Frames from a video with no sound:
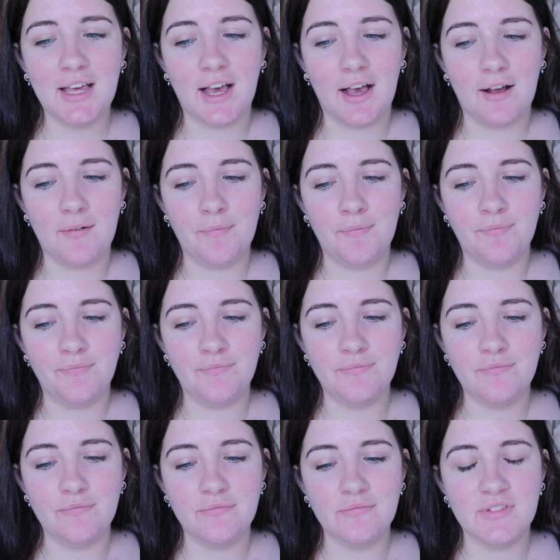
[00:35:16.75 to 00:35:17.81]

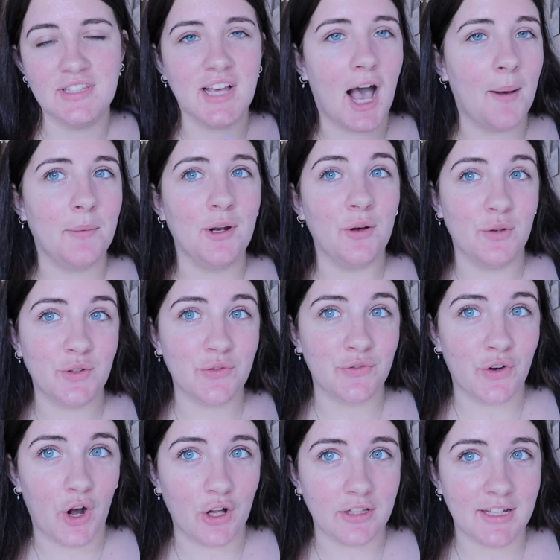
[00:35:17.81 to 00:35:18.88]
dominoes
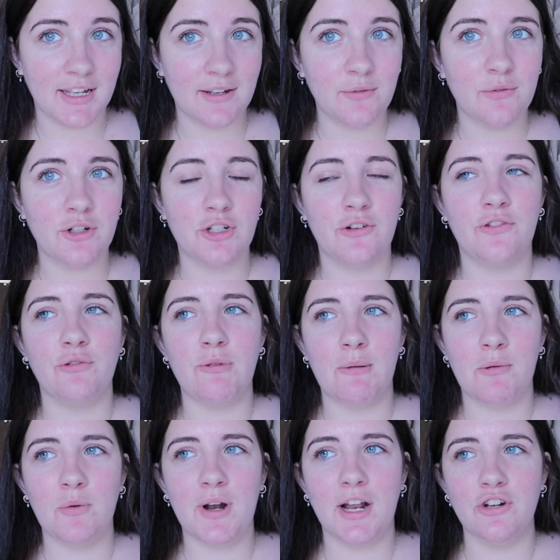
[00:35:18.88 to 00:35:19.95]
falling, which if you
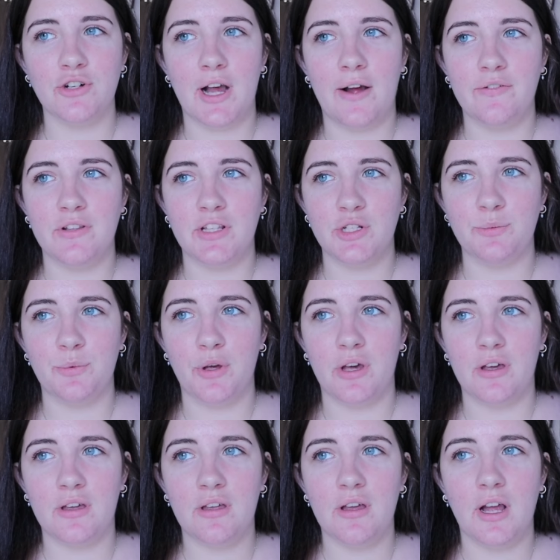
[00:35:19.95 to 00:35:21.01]
remember when I drafted this
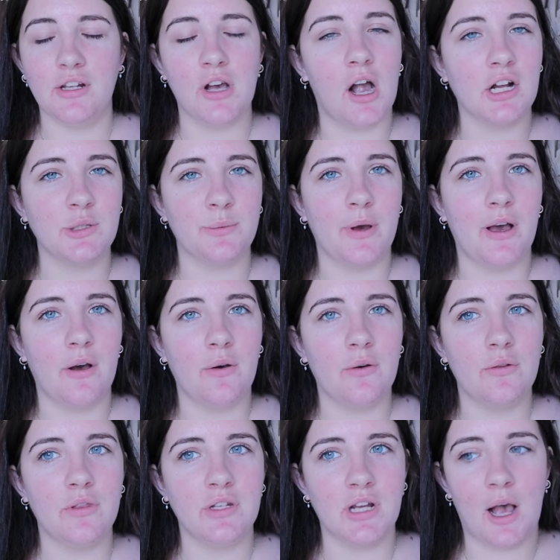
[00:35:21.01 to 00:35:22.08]
book, I talked about
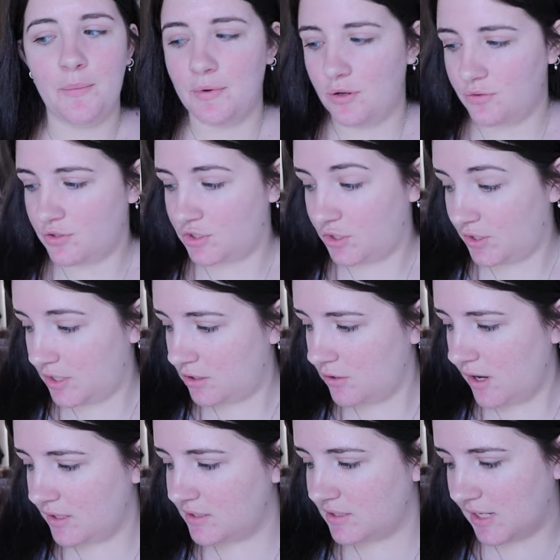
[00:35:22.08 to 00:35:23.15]
the dominoes. Do you need to
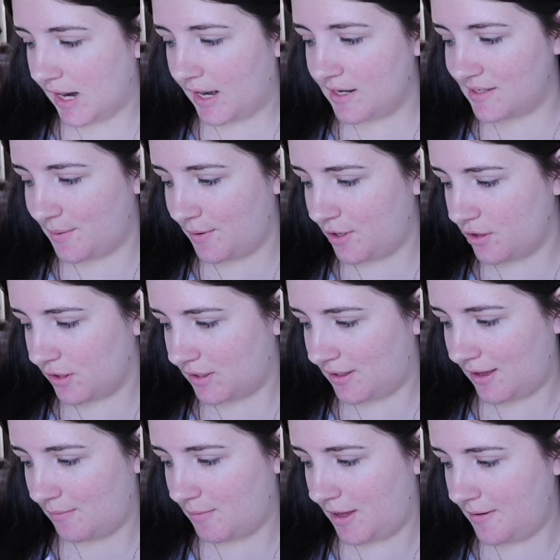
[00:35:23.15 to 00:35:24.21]
go outside? Is that why you're
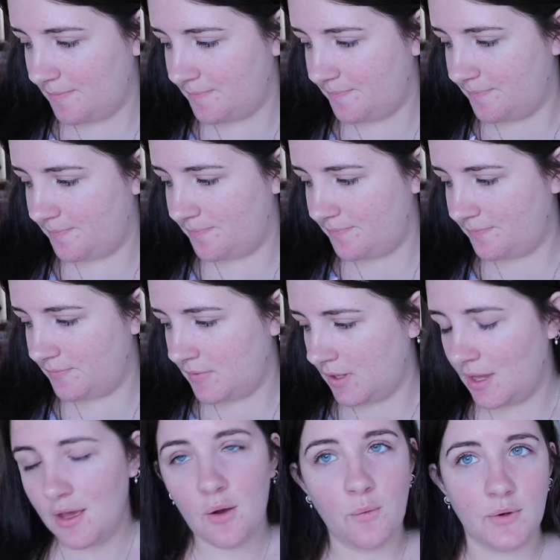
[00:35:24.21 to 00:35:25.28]
looking at me?
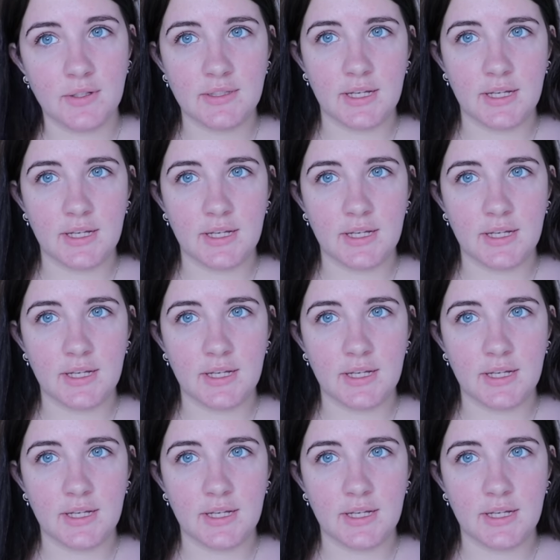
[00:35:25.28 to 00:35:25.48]
One